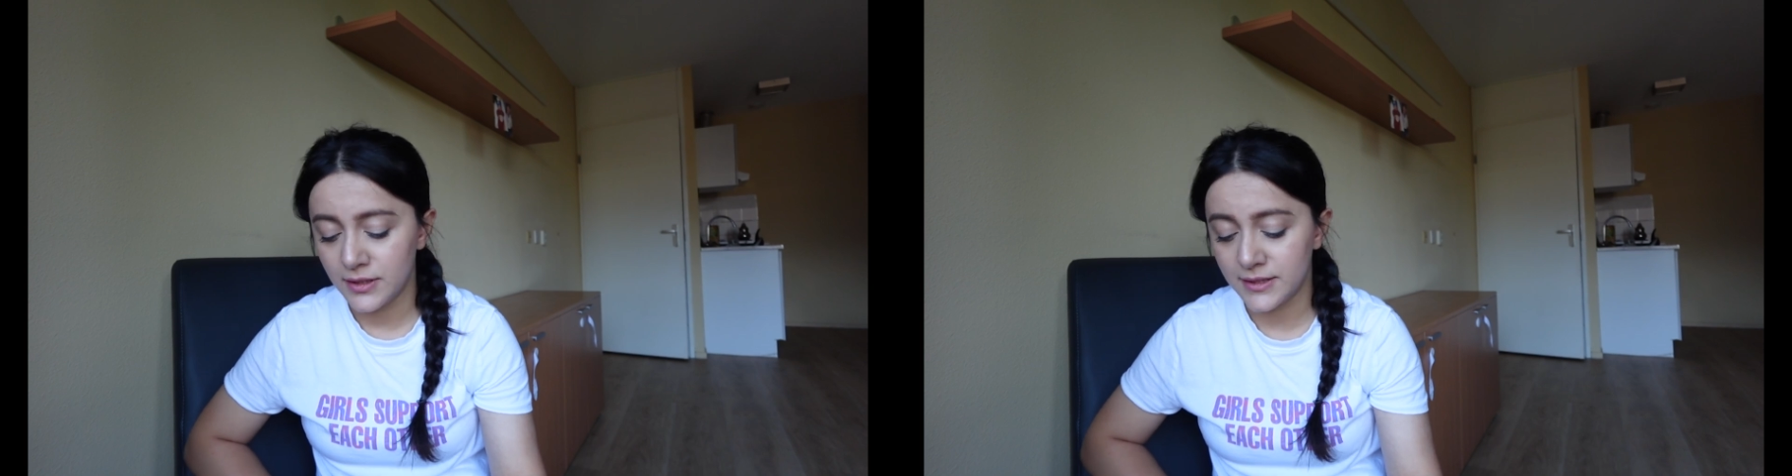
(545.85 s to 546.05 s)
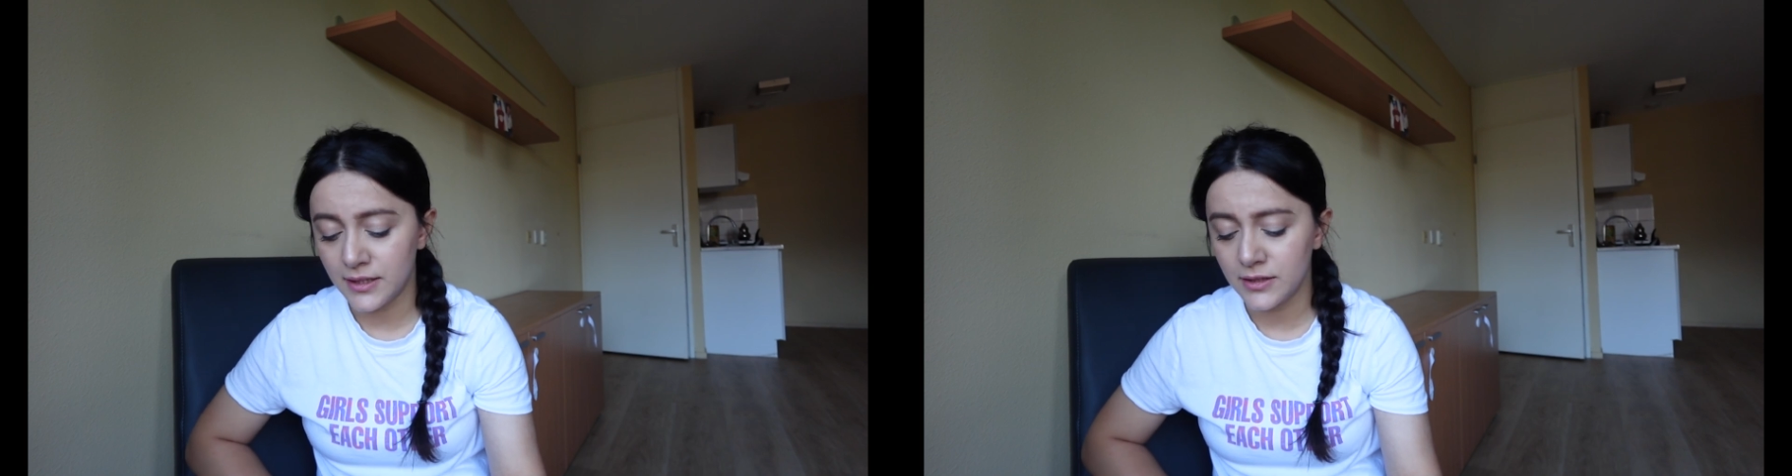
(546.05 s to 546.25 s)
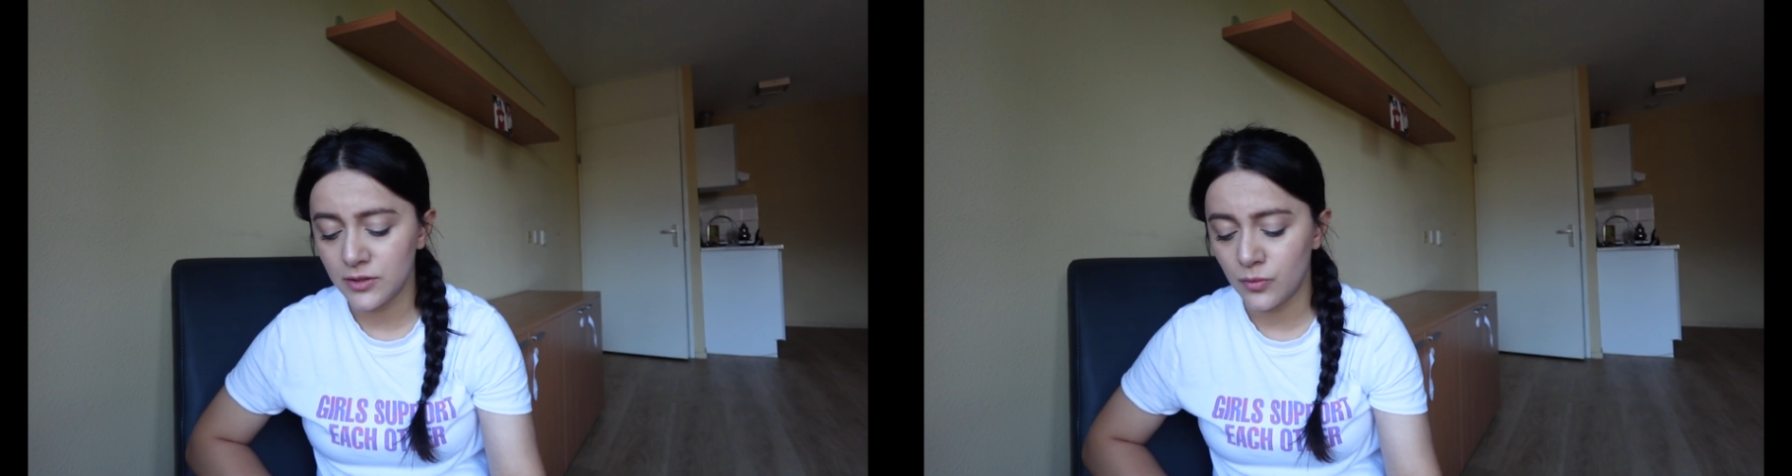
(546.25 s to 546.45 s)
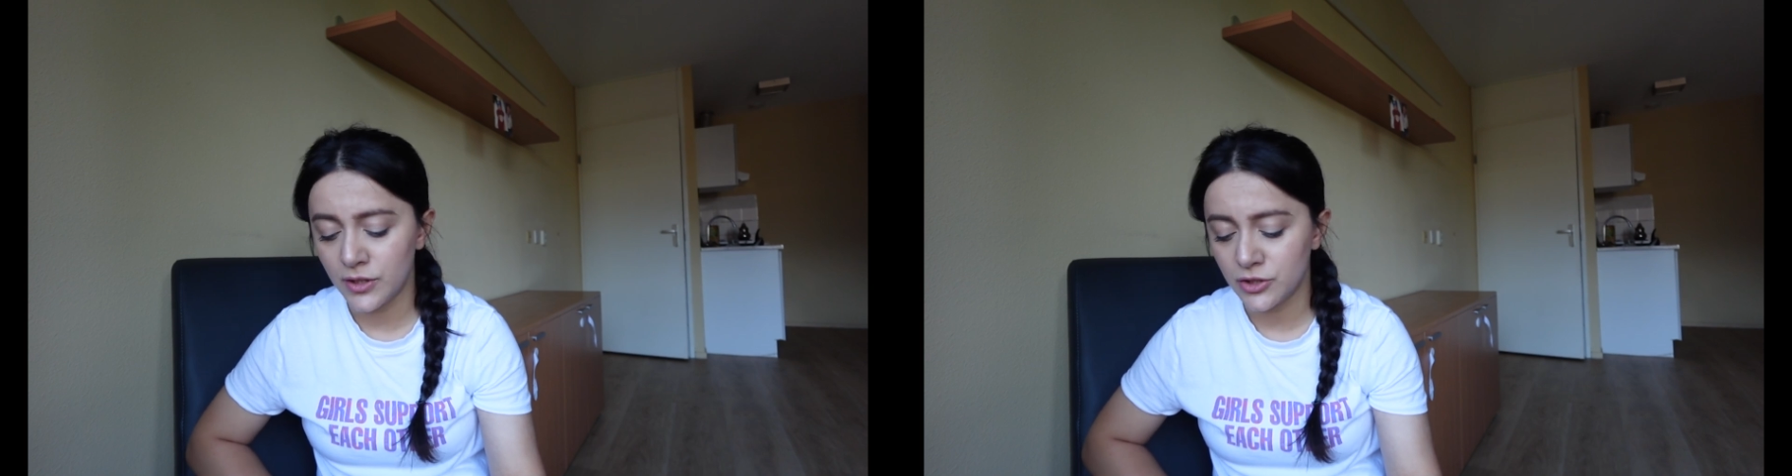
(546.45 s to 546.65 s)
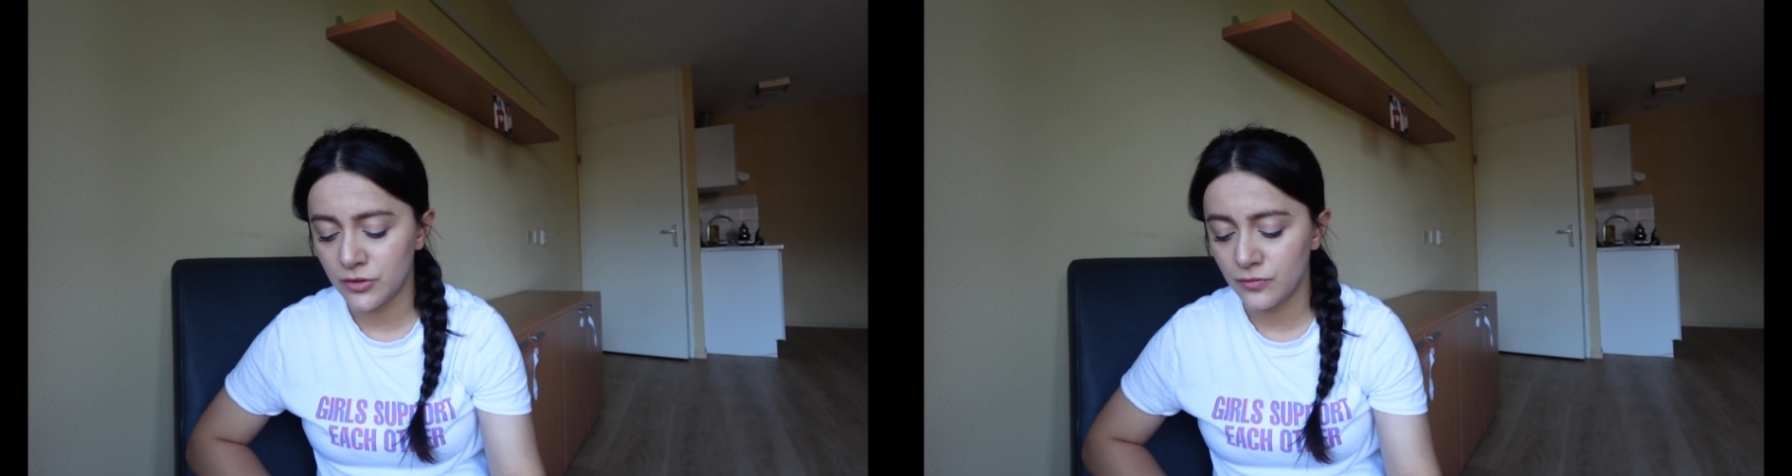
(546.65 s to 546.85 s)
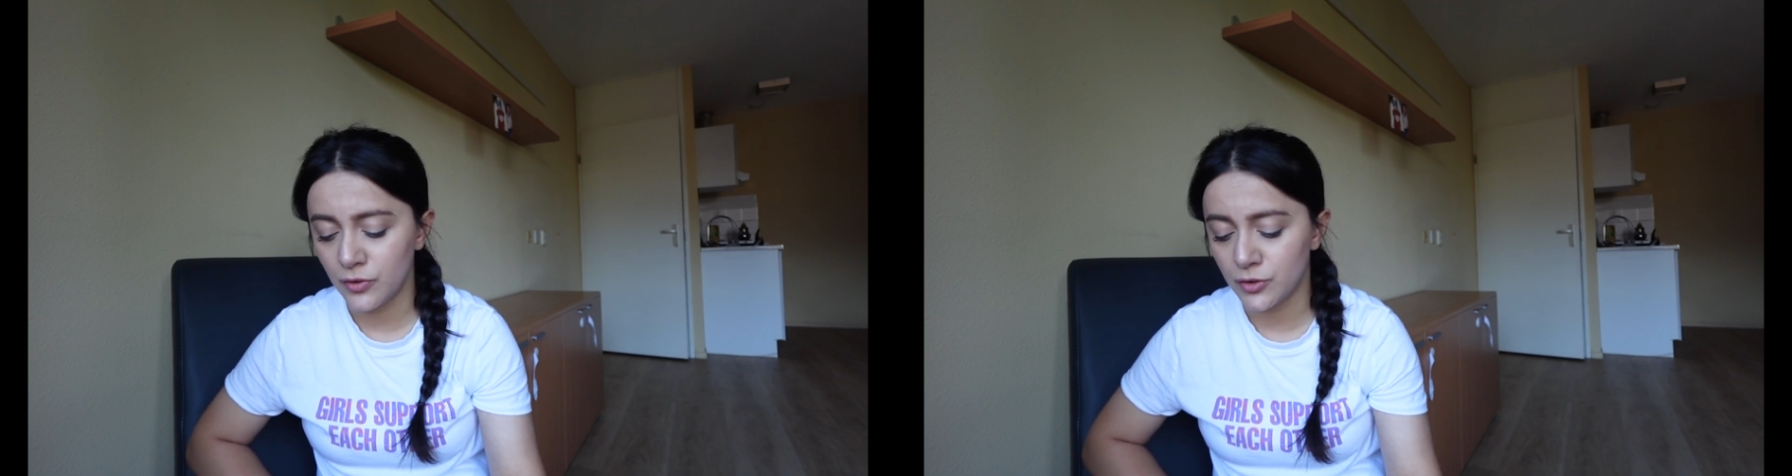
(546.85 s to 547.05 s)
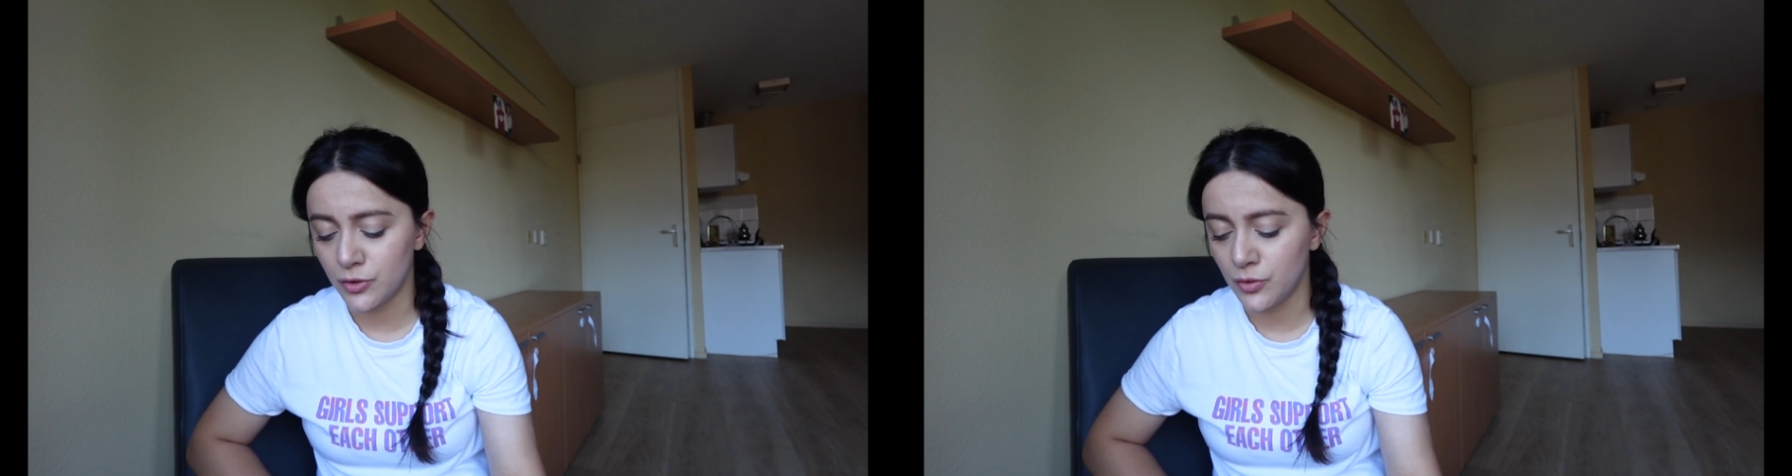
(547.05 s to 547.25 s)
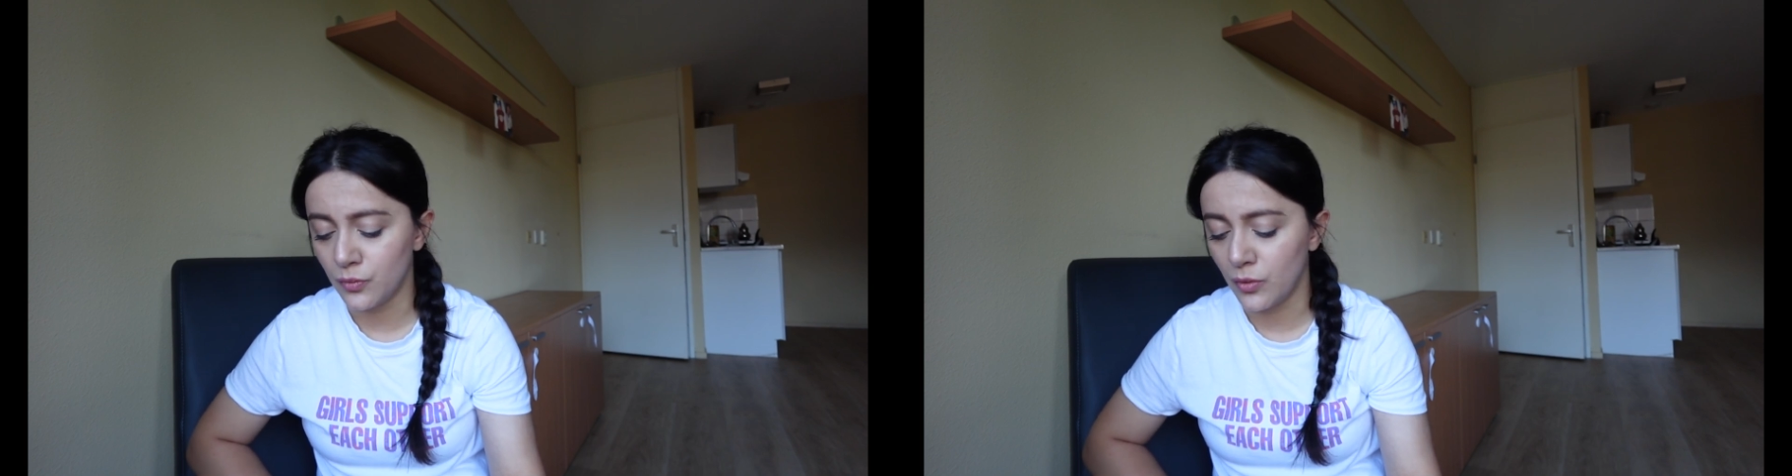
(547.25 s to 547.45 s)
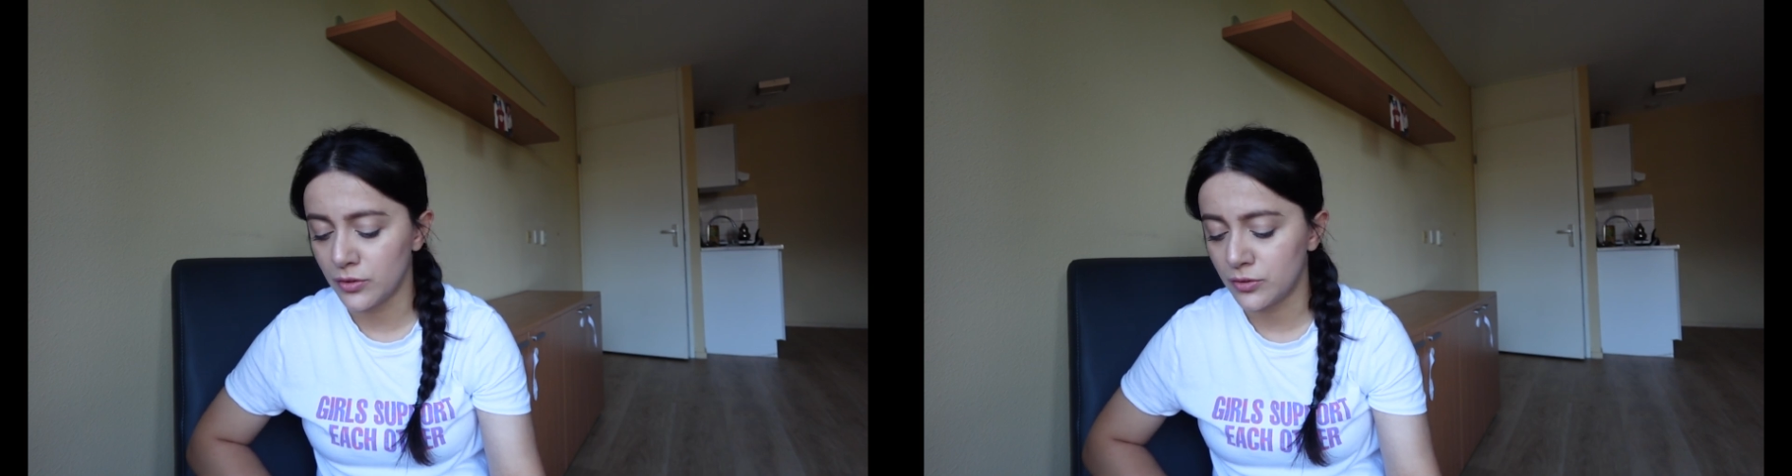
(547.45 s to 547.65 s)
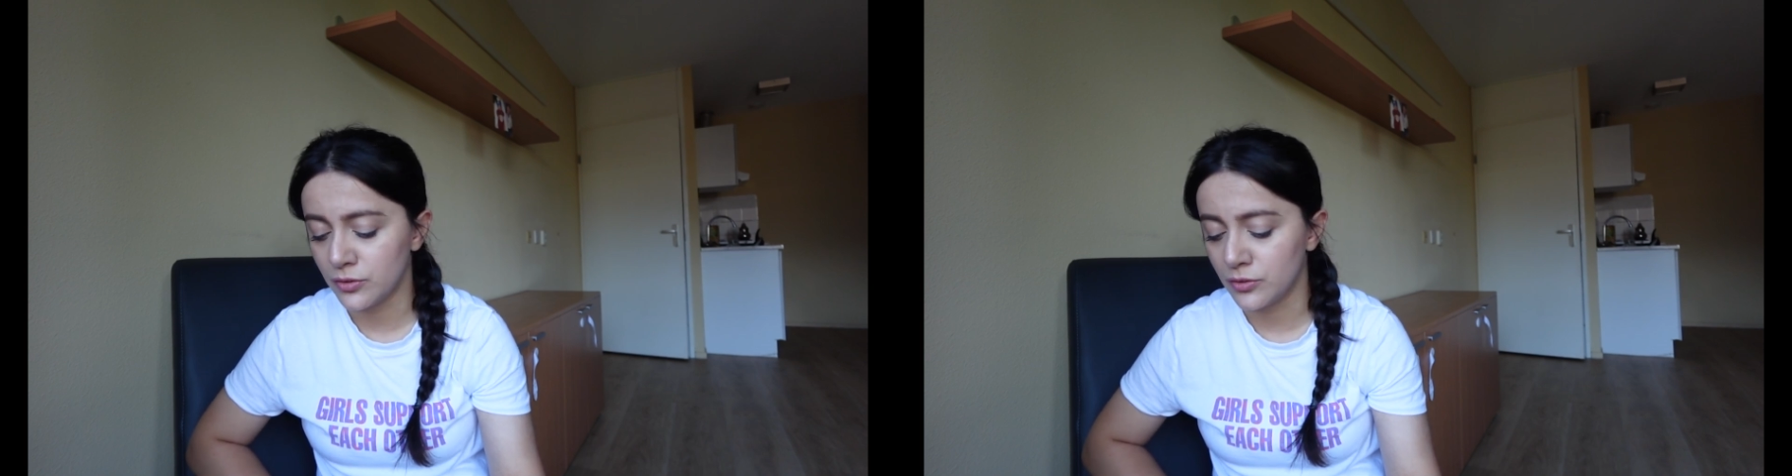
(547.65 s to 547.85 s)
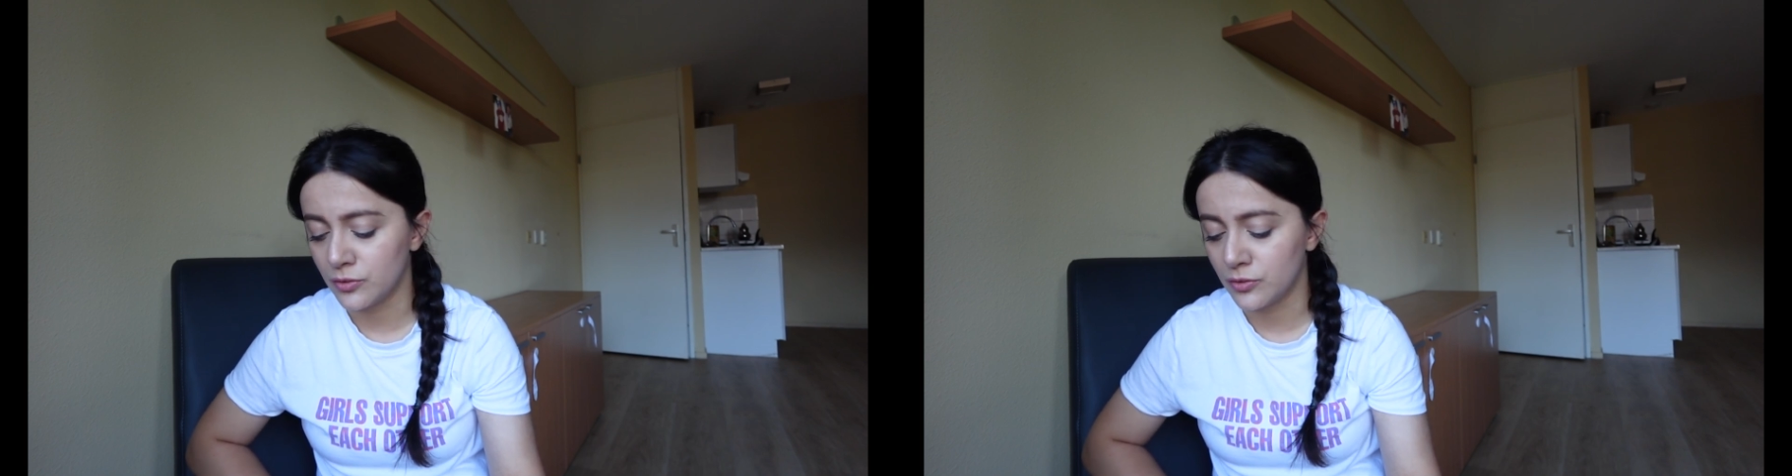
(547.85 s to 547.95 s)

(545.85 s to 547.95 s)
The second question was you want to